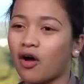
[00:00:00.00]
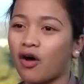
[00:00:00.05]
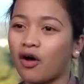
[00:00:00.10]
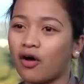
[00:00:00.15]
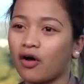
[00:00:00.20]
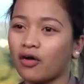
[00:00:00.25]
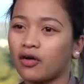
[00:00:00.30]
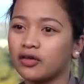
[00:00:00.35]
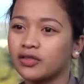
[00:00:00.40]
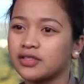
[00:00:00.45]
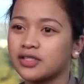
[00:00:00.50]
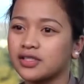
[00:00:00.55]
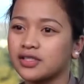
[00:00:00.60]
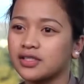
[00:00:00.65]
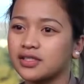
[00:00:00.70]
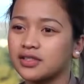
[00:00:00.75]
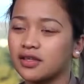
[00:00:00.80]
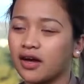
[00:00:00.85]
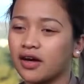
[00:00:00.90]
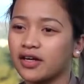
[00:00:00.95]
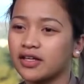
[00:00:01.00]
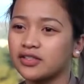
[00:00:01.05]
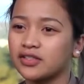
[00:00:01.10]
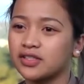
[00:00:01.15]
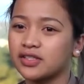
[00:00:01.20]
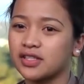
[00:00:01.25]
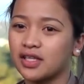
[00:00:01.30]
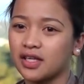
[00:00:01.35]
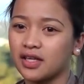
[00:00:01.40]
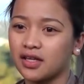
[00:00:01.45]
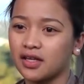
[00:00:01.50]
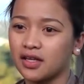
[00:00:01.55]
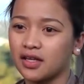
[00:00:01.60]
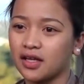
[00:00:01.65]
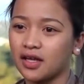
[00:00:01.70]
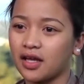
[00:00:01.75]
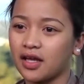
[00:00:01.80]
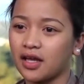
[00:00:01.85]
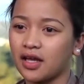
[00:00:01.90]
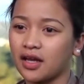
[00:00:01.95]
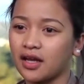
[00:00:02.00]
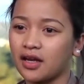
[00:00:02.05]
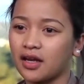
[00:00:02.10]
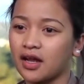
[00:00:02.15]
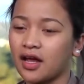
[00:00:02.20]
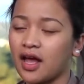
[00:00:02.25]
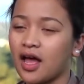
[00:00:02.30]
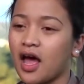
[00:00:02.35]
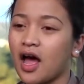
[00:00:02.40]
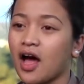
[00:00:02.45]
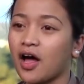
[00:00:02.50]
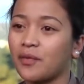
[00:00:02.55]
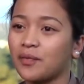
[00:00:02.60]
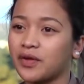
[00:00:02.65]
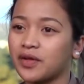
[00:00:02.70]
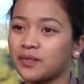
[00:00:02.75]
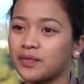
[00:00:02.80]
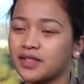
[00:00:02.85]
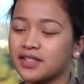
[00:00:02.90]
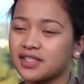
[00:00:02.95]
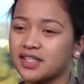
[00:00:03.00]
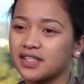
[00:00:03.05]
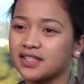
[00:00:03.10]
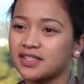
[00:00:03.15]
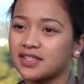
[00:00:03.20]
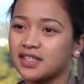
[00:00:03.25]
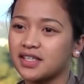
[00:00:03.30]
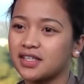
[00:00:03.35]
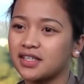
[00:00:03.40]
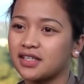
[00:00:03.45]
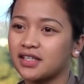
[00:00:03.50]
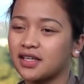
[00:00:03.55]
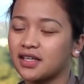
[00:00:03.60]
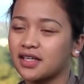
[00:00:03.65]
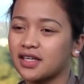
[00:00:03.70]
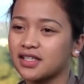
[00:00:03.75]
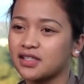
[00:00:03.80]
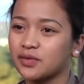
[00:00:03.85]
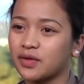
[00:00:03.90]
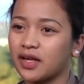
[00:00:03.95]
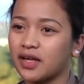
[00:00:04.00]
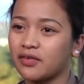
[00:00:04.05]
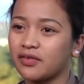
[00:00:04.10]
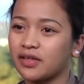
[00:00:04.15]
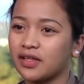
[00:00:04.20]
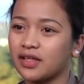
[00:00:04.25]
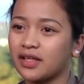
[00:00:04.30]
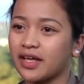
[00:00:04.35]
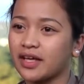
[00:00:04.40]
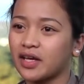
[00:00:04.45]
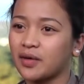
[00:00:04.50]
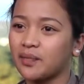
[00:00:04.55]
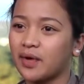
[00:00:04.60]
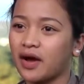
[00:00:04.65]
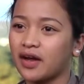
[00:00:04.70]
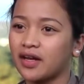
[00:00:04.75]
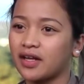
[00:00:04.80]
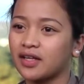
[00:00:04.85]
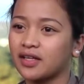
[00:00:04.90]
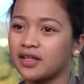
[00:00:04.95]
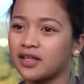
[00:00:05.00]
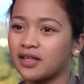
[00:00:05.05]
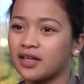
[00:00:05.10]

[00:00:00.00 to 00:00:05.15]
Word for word: They all just are interested in helping me succeed, and that's what I really like about it.